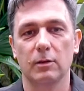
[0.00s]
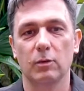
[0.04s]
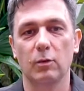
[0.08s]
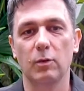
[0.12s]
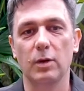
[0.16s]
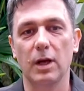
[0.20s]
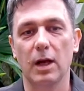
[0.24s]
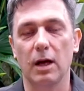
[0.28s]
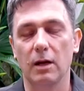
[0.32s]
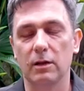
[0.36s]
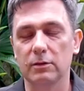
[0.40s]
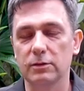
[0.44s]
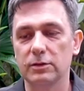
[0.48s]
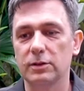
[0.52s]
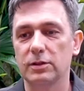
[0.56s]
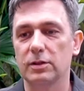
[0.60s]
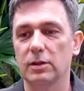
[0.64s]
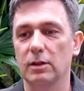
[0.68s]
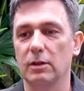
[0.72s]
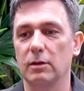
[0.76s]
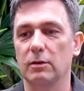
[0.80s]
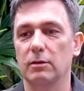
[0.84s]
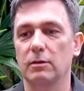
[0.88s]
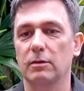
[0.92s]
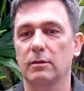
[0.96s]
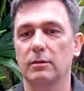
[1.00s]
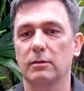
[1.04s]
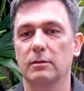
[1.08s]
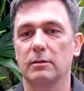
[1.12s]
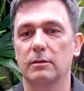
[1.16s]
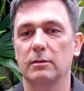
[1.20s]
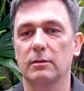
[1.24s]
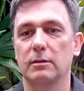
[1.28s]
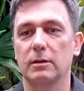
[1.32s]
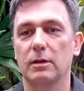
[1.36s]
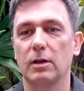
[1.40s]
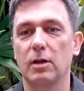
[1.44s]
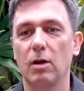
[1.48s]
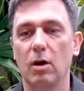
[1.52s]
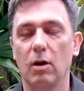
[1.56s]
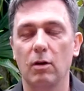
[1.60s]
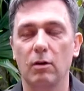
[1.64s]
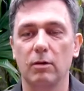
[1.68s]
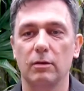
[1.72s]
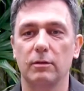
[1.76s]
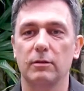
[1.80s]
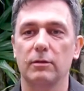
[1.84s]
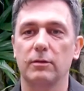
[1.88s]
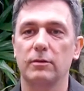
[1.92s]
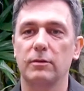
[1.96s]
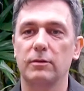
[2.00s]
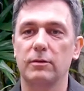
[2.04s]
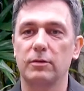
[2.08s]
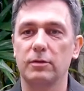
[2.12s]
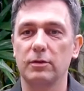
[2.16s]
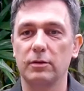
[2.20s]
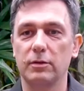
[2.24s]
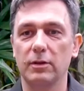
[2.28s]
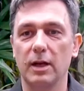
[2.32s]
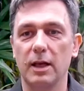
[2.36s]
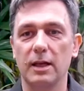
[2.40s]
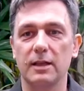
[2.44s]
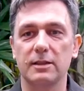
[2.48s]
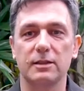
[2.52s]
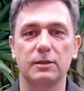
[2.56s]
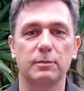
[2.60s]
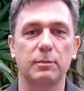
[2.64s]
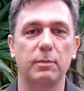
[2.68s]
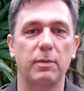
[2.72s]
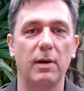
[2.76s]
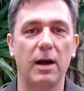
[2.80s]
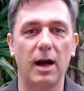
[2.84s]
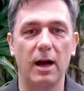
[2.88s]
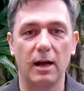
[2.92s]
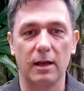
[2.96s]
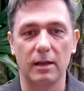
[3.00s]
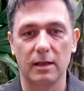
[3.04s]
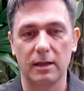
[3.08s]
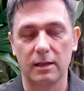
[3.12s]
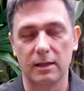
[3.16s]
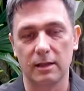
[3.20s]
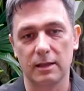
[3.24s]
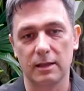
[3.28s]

We also go through his path